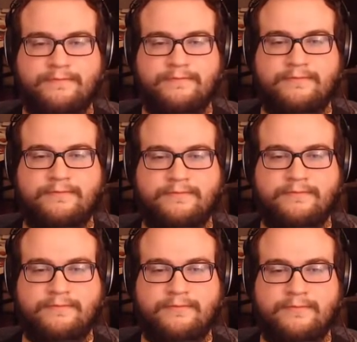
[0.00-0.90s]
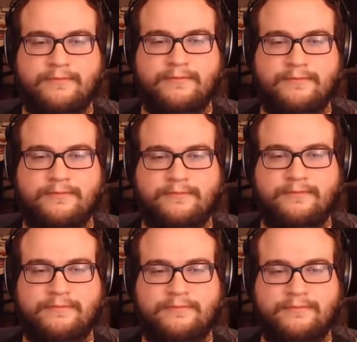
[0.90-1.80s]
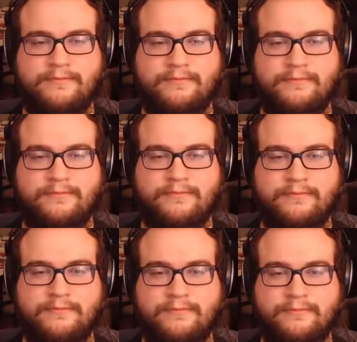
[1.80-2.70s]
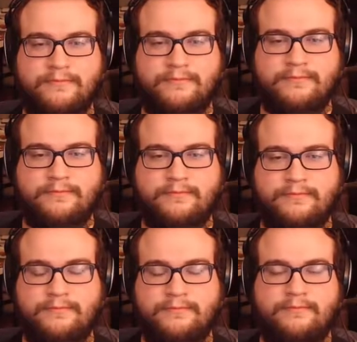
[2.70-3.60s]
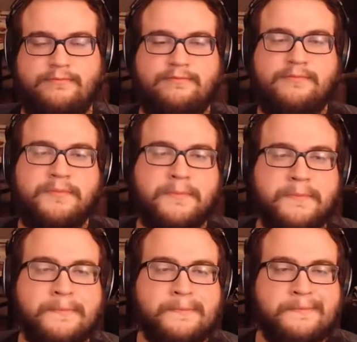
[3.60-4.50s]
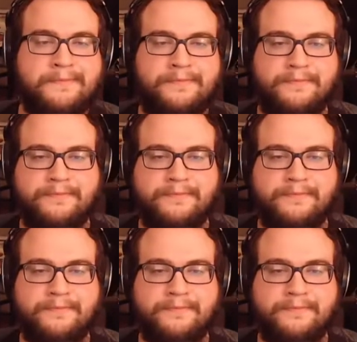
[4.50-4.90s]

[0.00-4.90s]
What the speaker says: (not speaking)